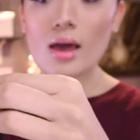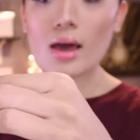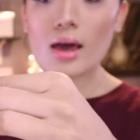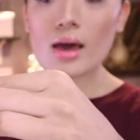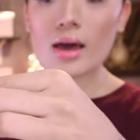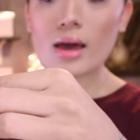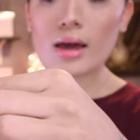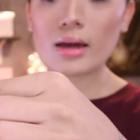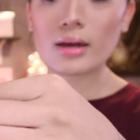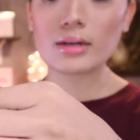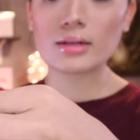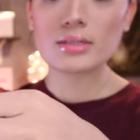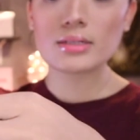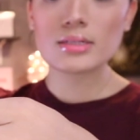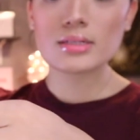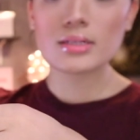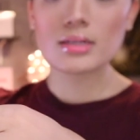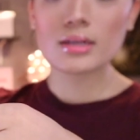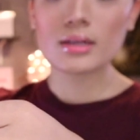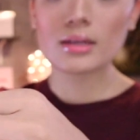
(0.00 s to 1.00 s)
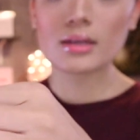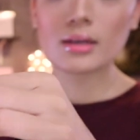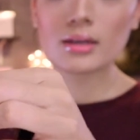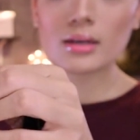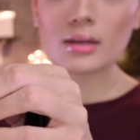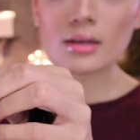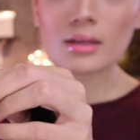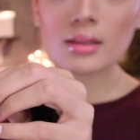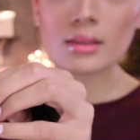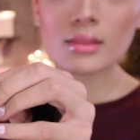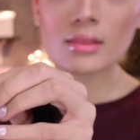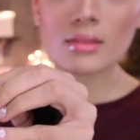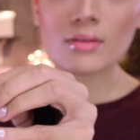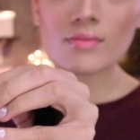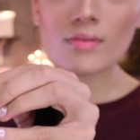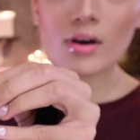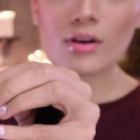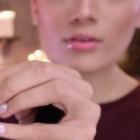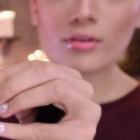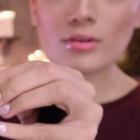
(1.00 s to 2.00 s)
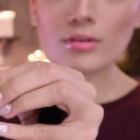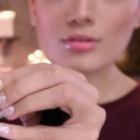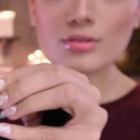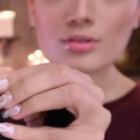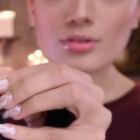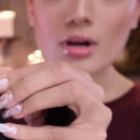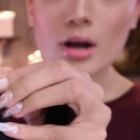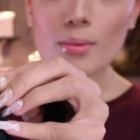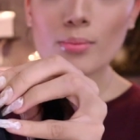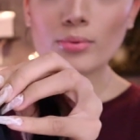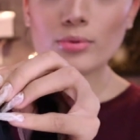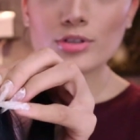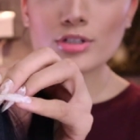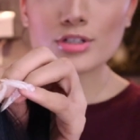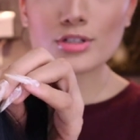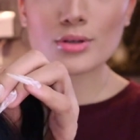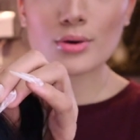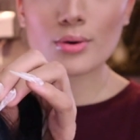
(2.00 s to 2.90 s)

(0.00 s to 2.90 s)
and the Velcro strap will just